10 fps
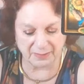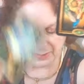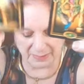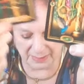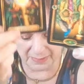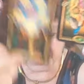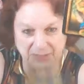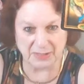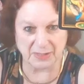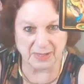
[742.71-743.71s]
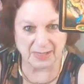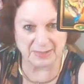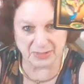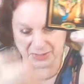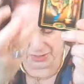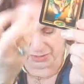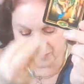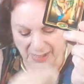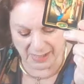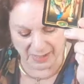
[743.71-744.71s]
They're giving it to her, and it's just
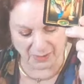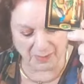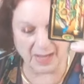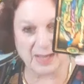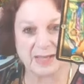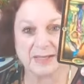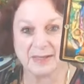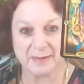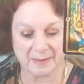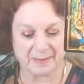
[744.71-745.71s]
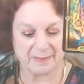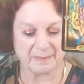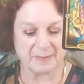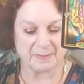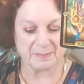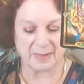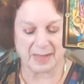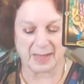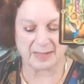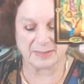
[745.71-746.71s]
draining away,
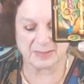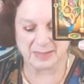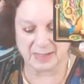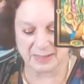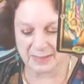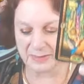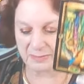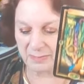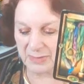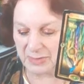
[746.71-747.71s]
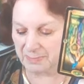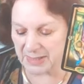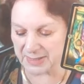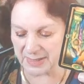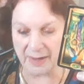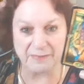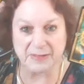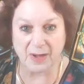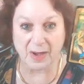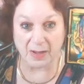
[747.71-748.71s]
and it's just being
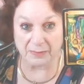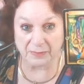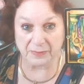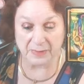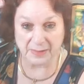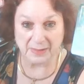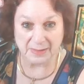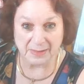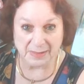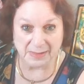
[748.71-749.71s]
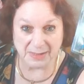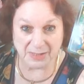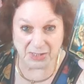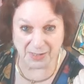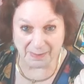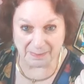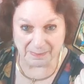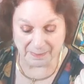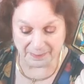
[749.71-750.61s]
siphoned off to Trump